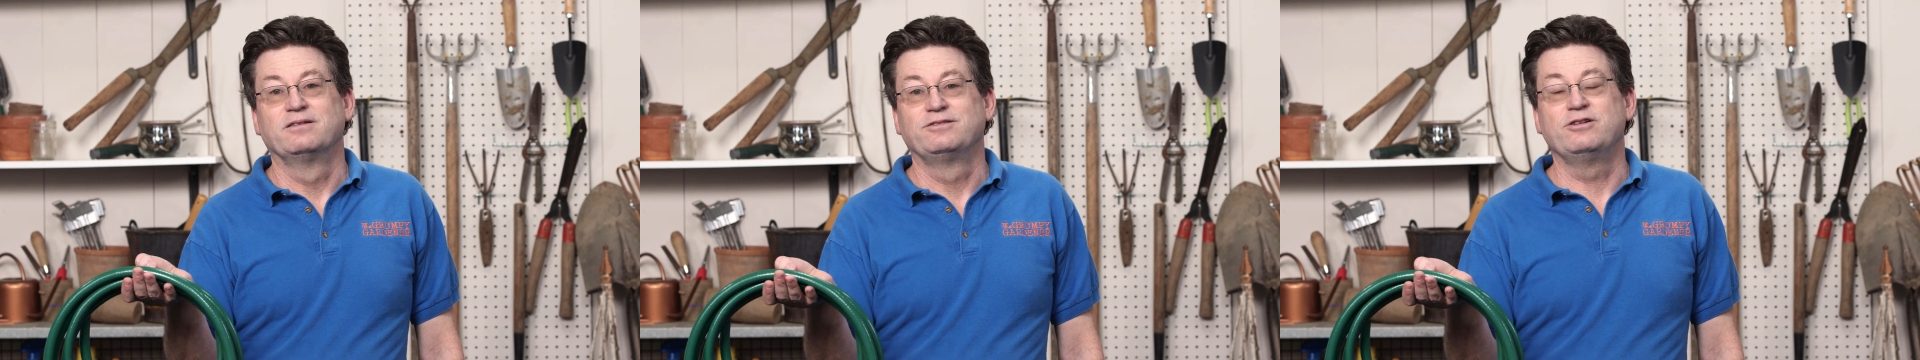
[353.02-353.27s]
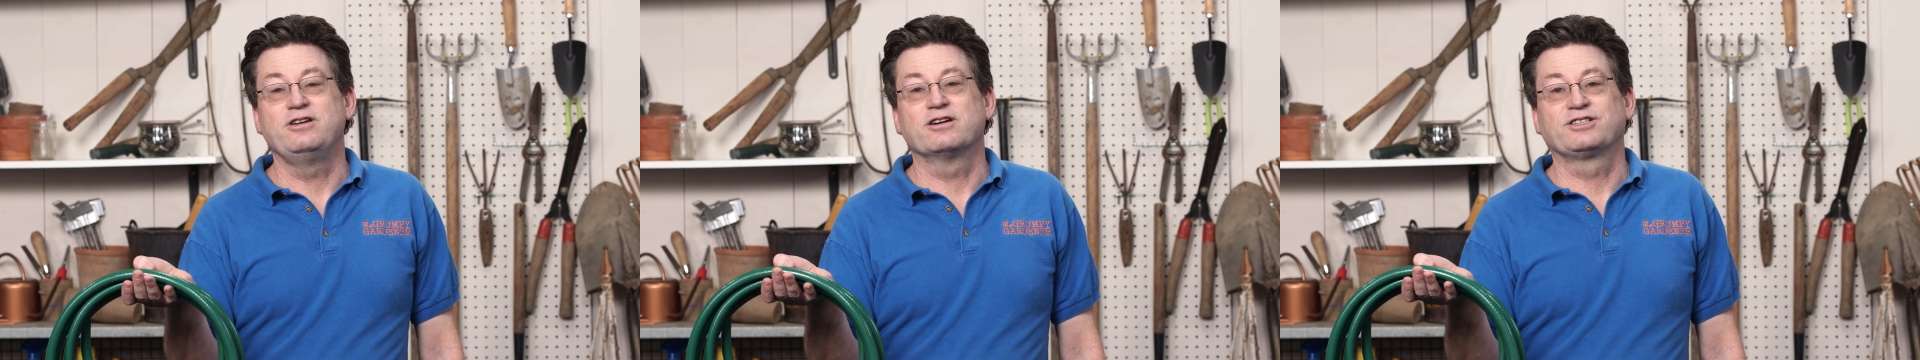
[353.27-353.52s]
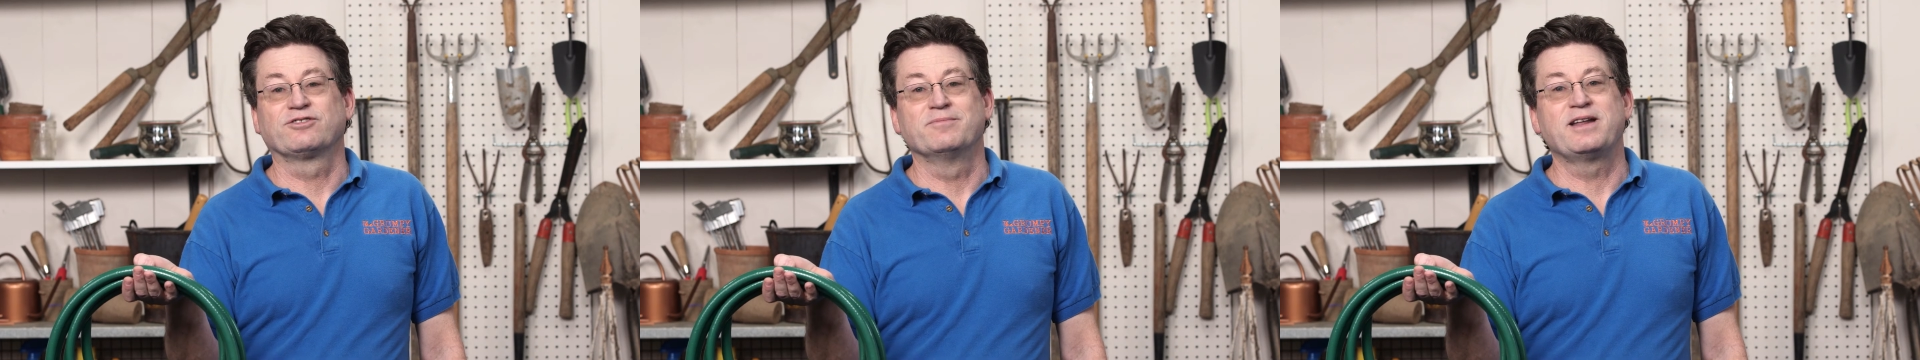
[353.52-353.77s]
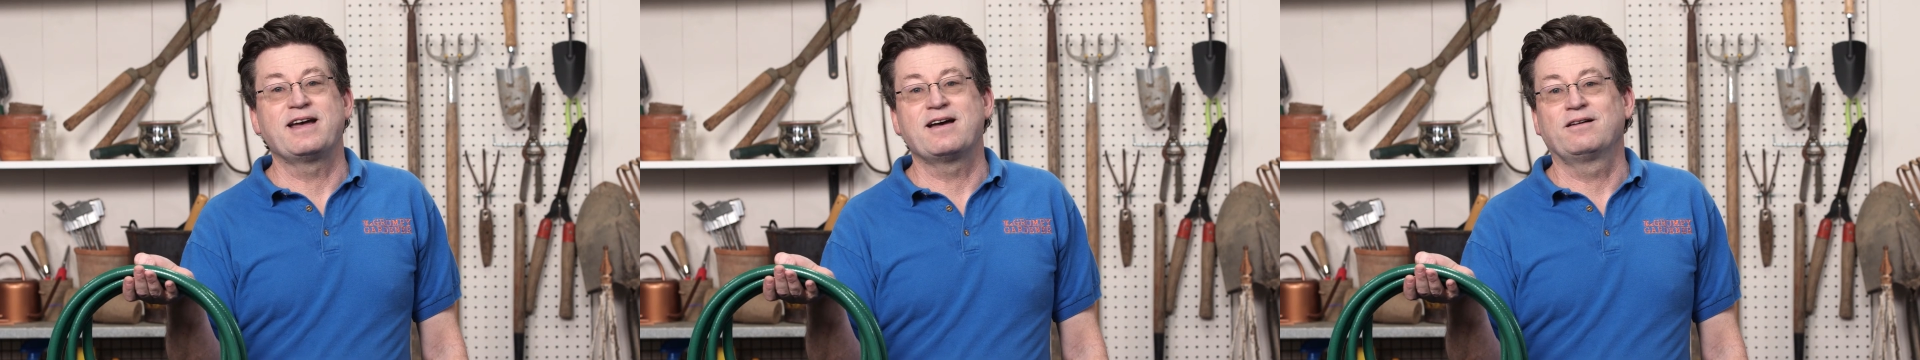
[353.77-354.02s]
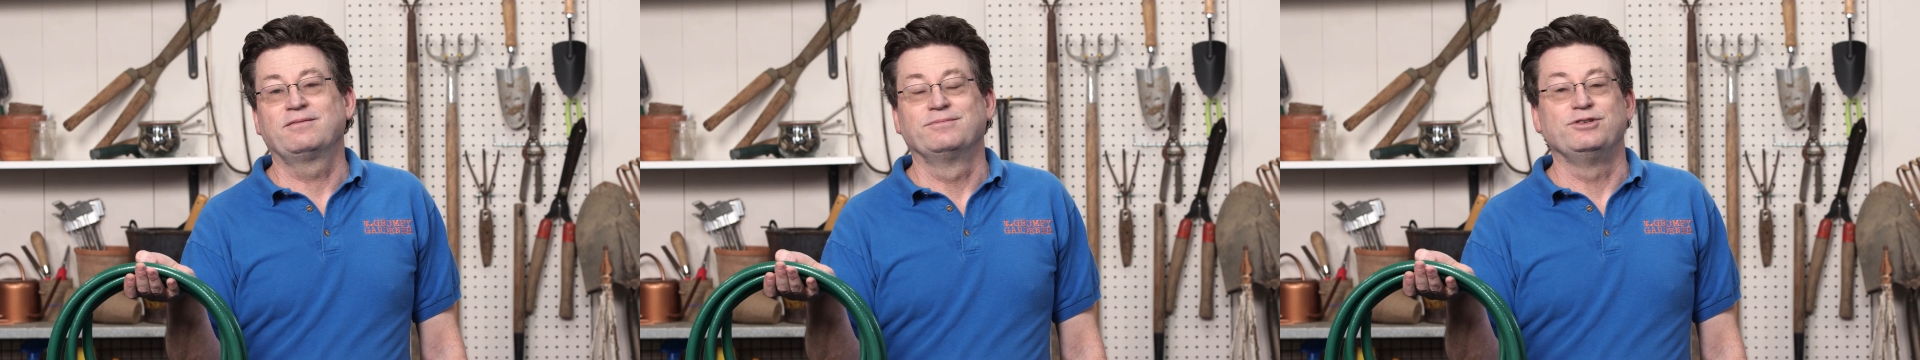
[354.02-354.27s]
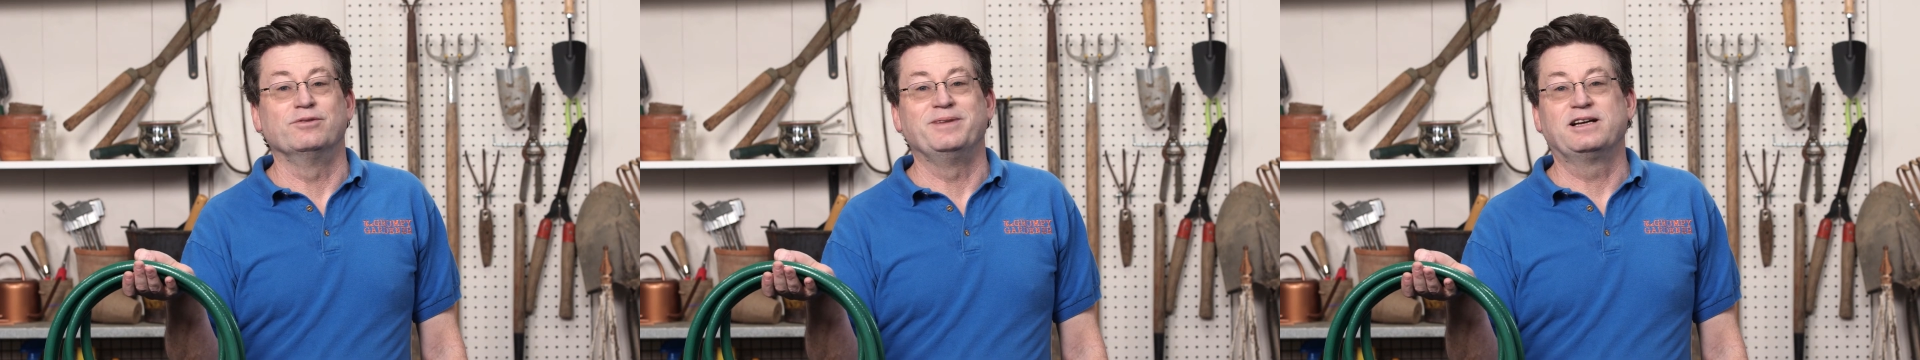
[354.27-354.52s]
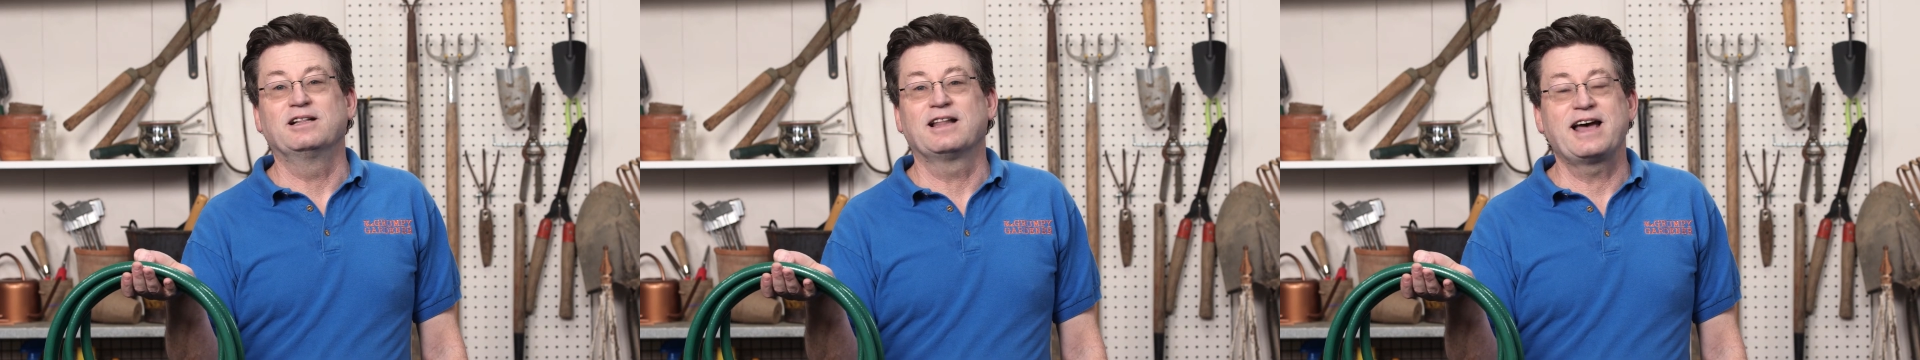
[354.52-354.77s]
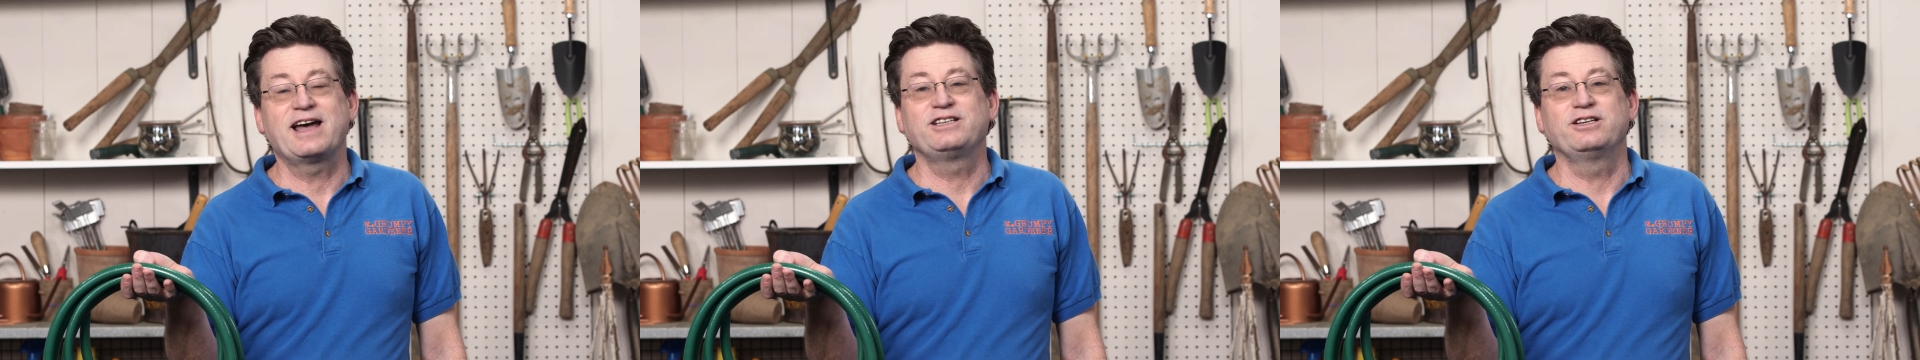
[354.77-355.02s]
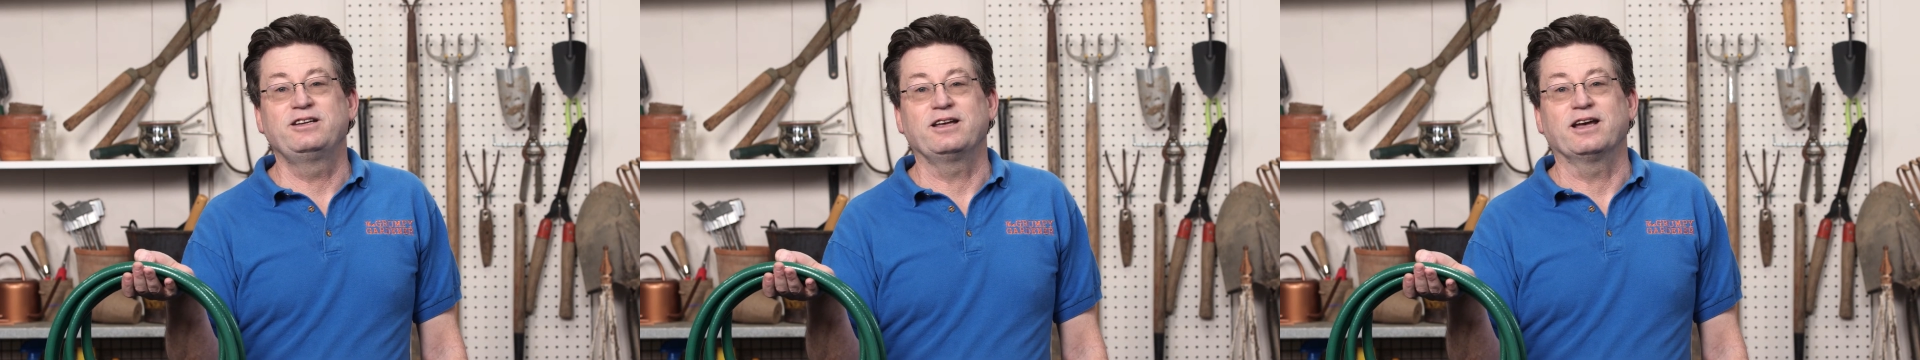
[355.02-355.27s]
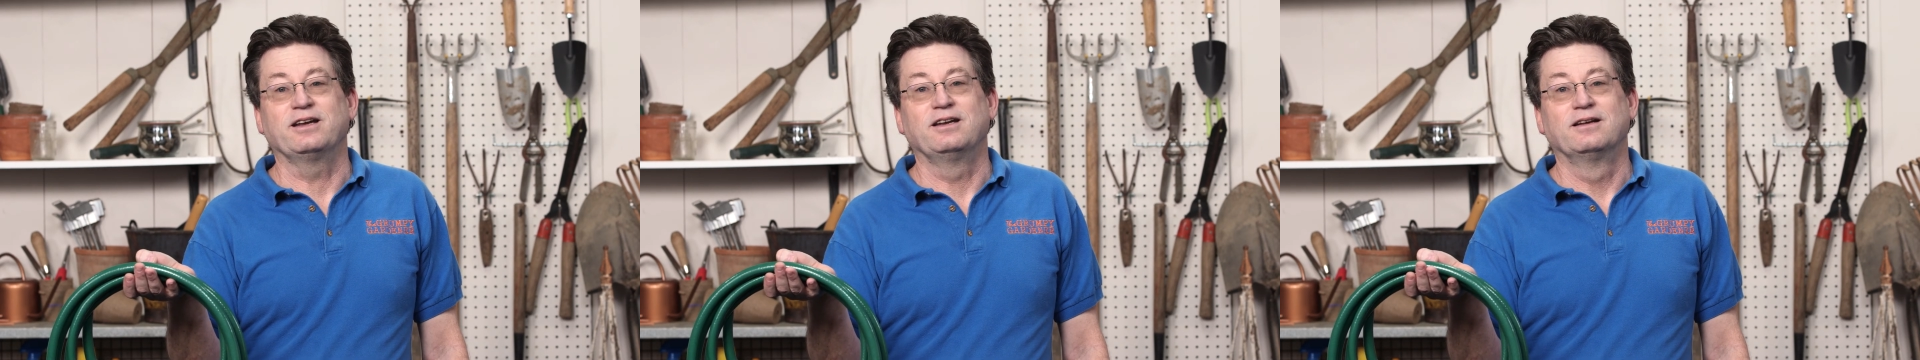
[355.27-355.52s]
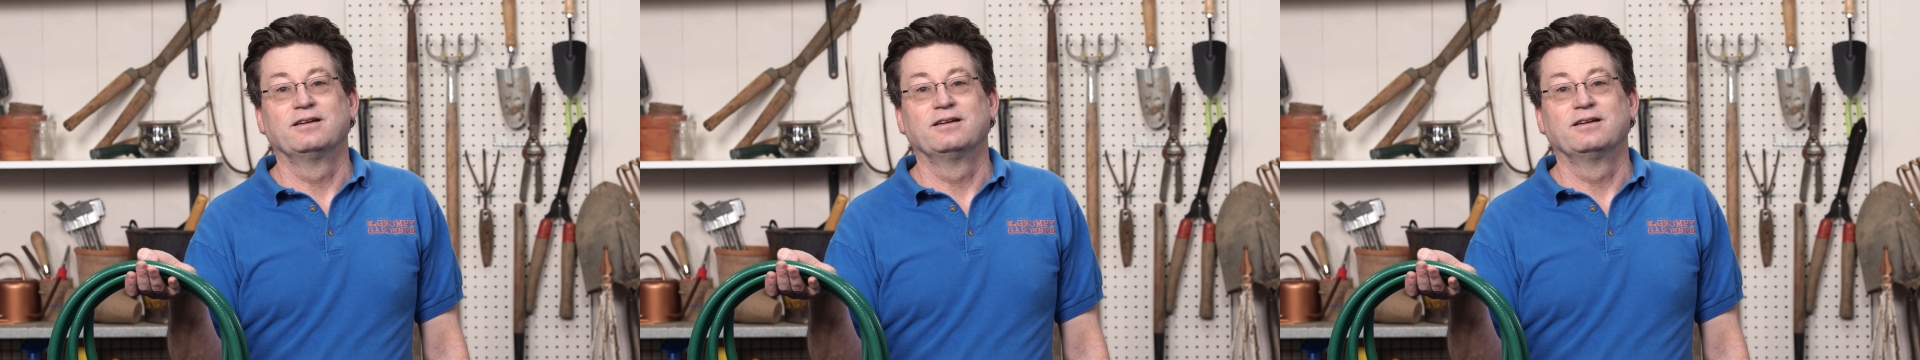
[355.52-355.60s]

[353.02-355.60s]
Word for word: Two years from now, you'll be glad you did.